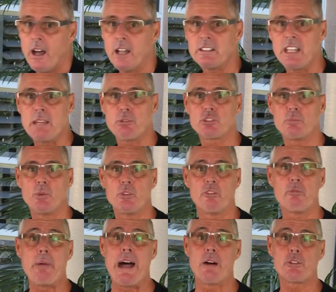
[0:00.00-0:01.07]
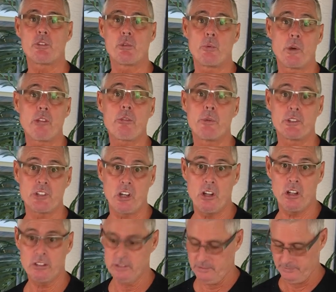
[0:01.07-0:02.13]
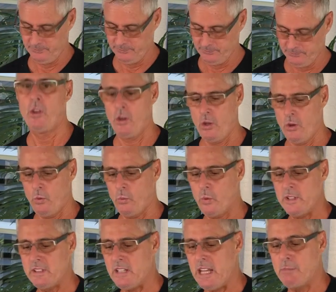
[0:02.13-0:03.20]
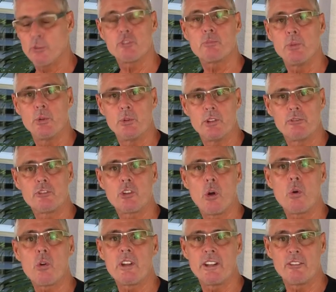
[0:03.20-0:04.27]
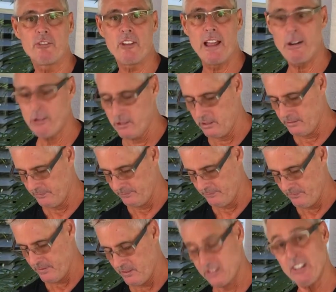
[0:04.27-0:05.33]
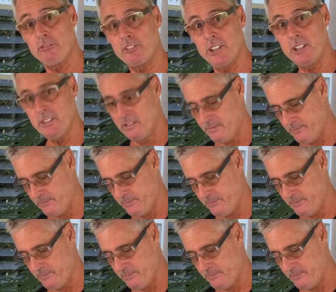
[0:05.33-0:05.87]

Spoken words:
a tablespoon of powdered erythritol, 1 tablespoon of coconut flour, sifted,